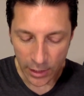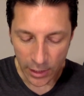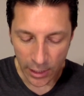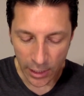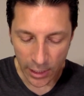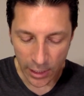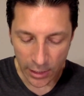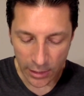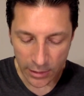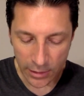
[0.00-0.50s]

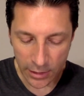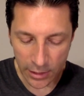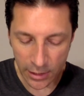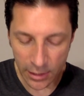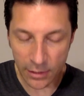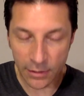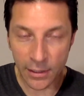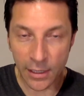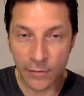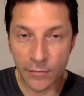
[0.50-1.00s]
And
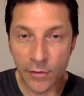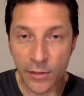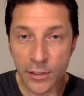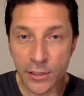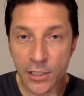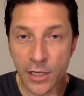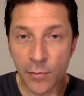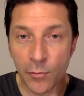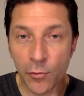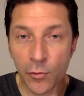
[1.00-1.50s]
uh, they
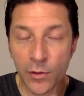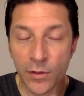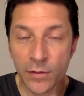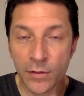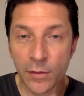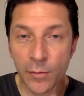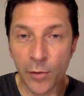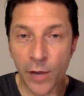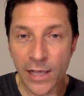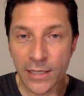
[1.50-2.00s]
finish up
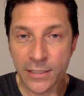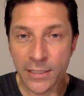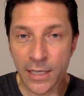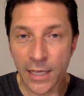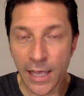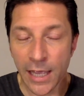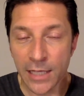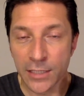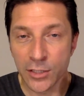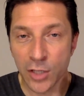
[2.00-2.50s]
with
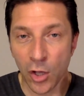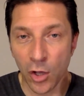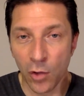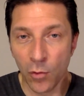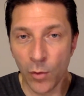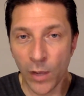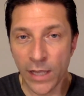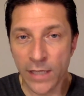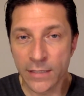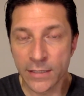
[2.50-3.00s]
Nebraska, as
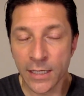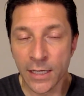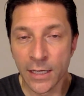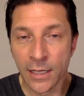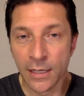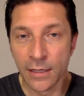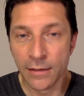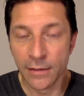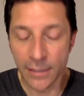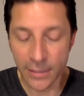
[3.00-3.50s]
always,
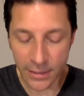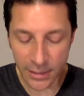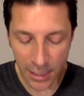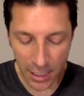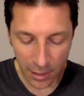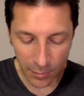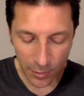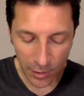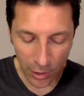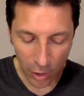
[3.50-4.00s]
this
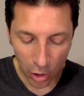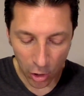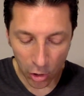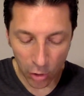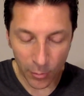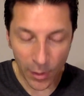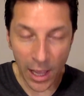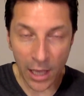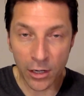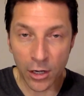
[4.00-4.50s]
time at
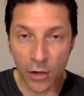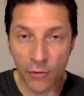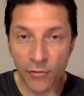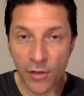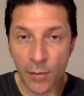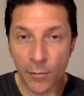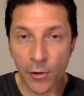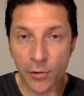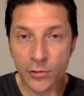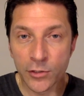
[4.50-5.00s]
home on
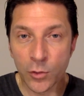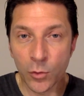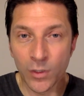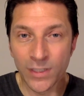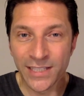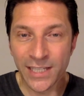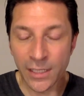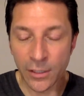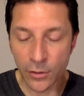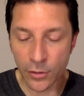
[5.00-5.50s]
November
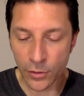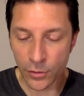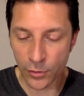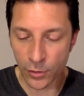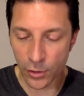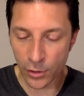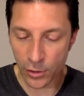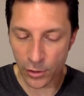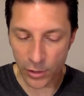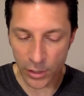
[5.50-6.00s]

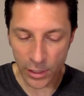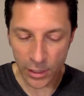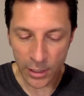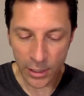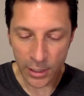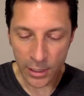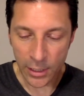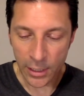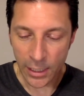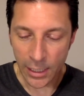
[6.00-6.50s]
23rd.
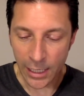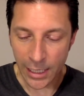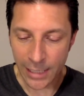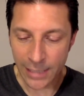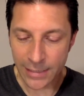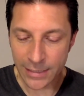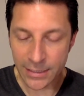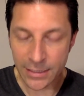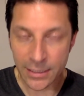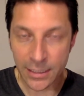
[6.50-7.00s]

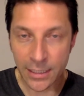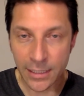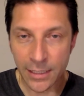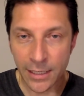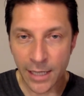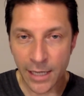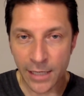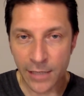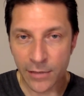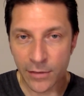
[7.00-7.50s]
It's the
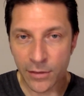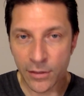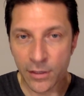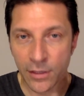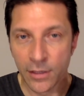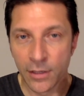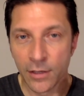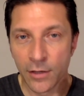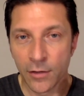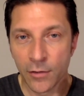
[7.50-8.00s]
ninth
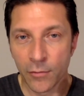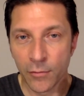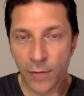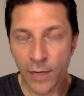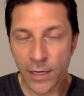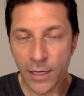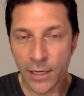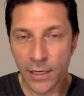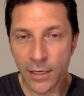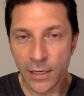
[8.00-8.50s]

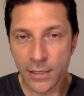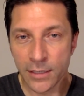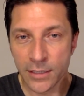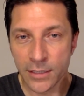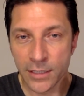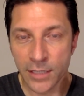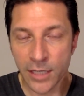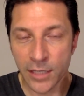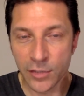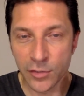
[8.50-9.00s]
rated
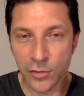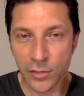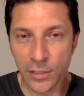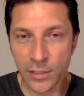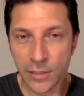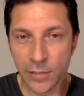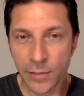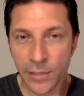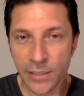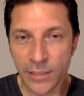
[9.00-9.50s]
schedule
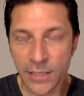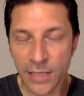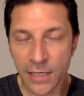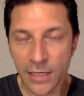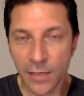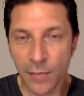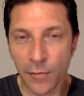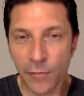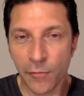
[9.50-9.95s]
in the Big Ten, number